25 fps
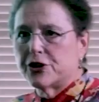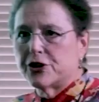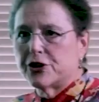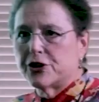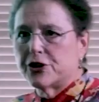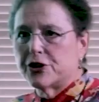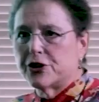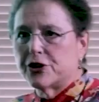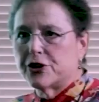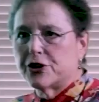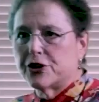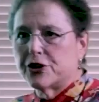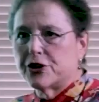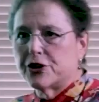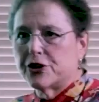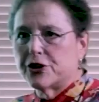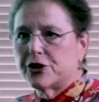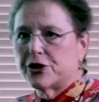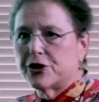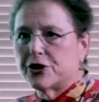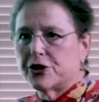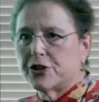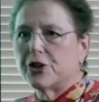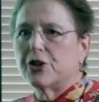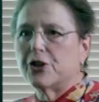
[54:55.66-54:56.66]
with you,
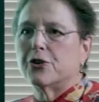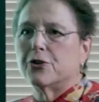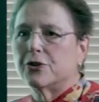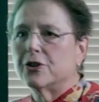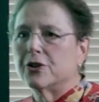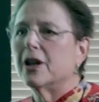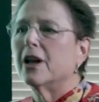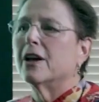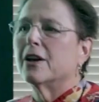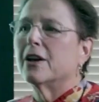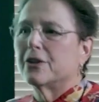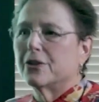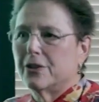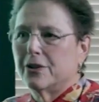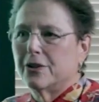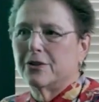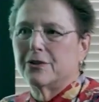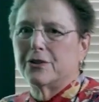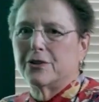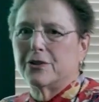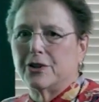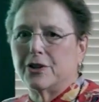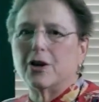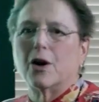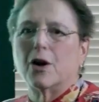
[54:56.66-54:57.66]
pretty soon
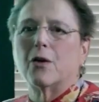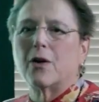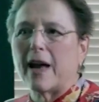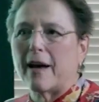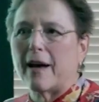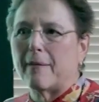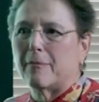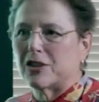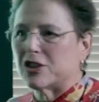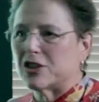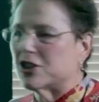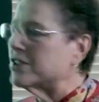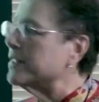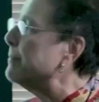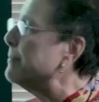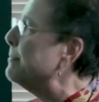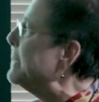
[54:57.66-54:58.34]
you don't have much